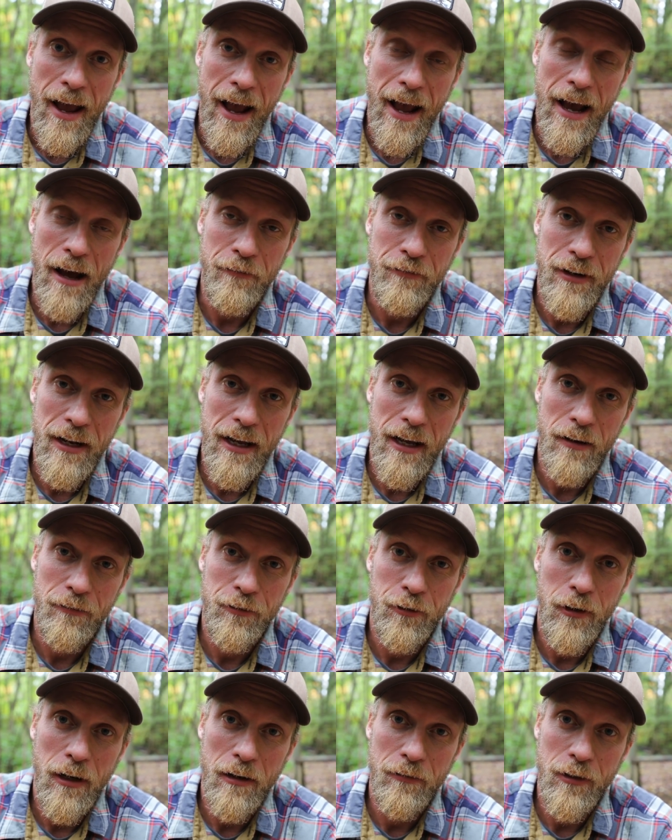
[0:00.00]
half and
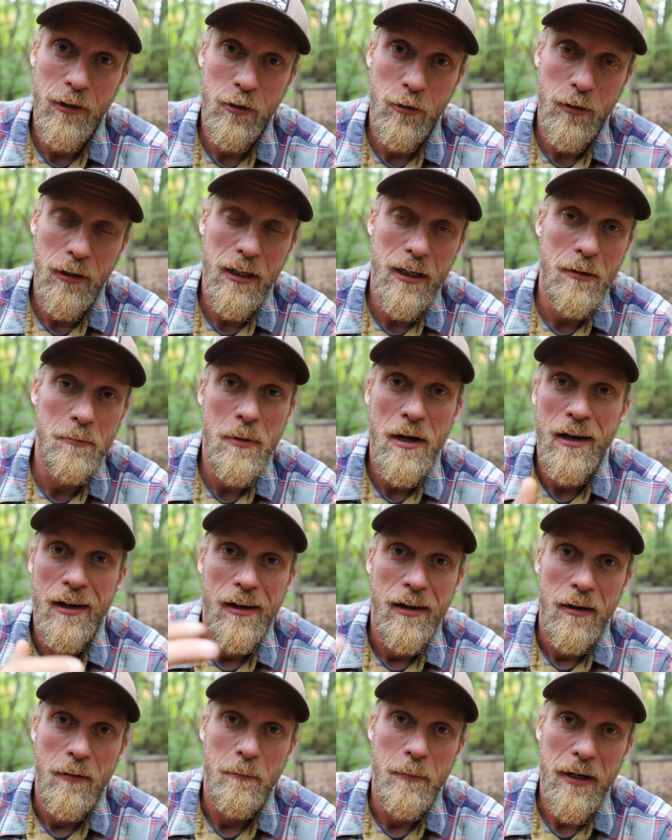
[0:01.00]
half or heavy cream,
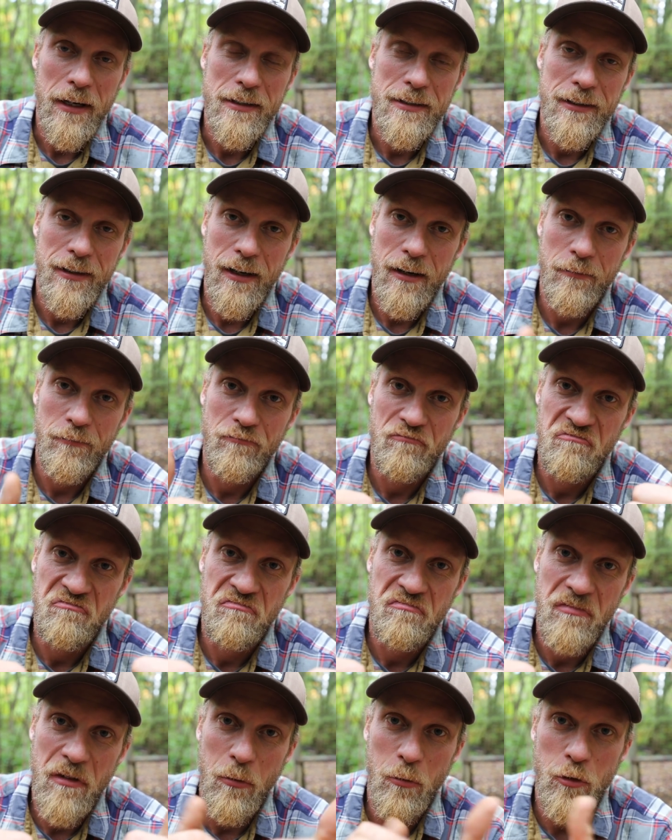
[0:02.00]
mix it up,
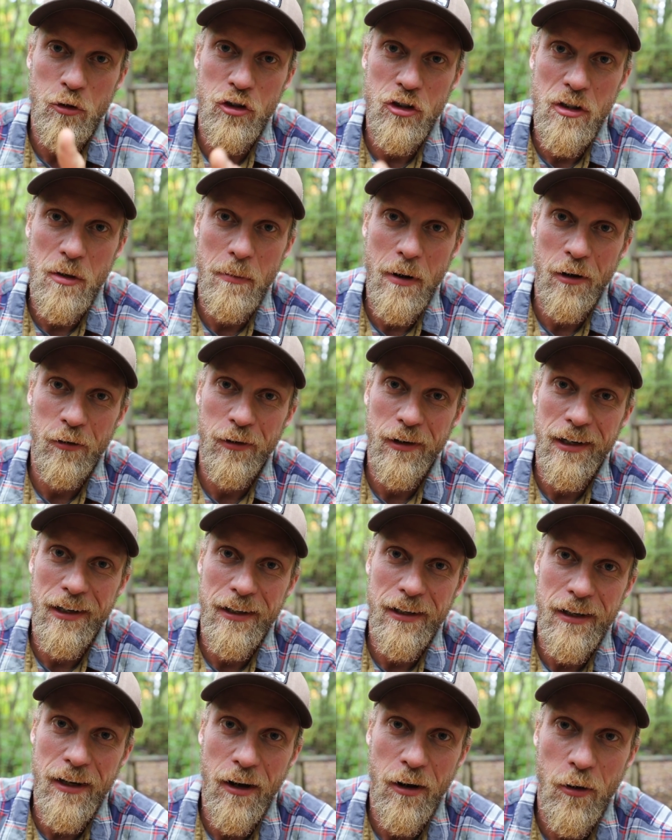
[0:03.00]
and we're just about ready
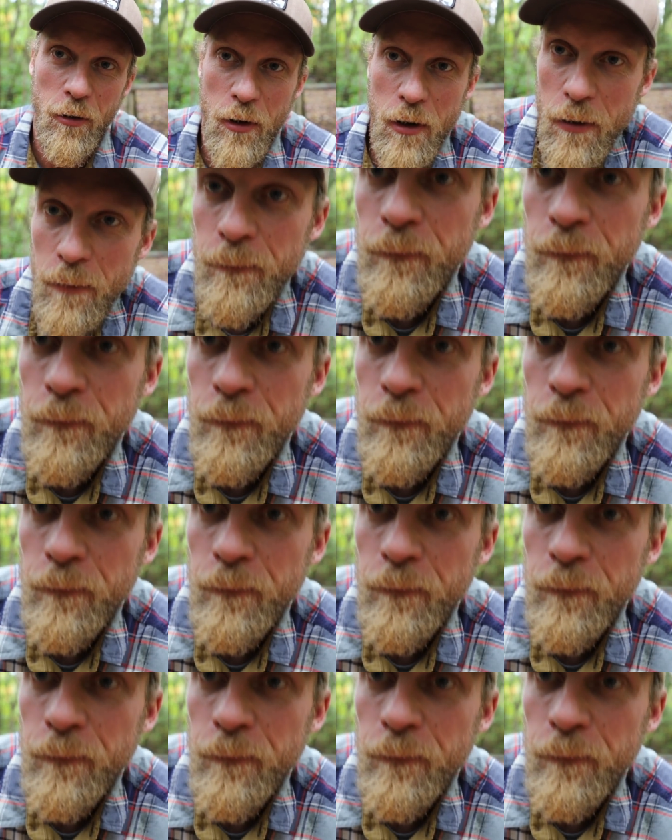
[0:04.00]
to go.